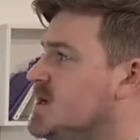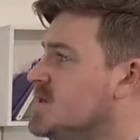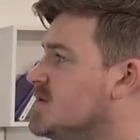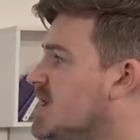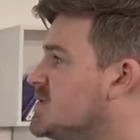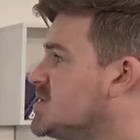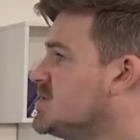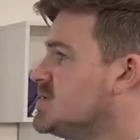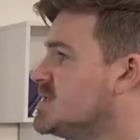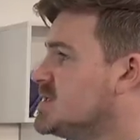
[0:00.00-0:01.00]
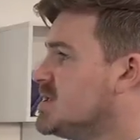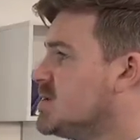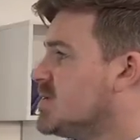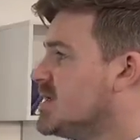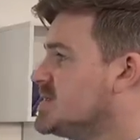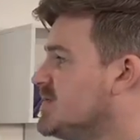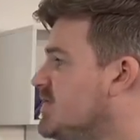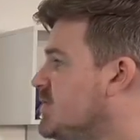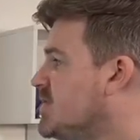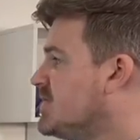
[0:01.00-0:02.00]
The graph shows the stock price of
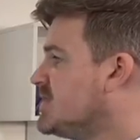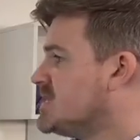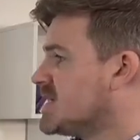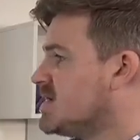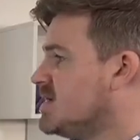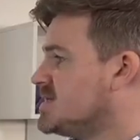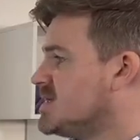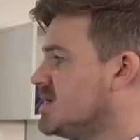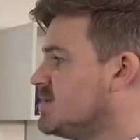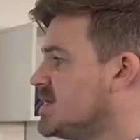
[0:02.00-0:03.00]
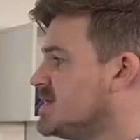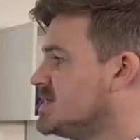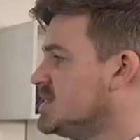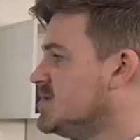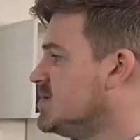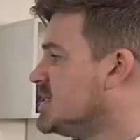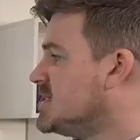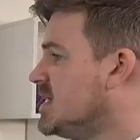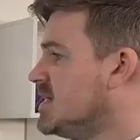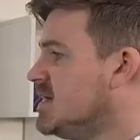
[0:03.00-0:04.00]
4 different technology companies in the
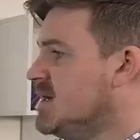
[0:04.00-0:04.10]
USA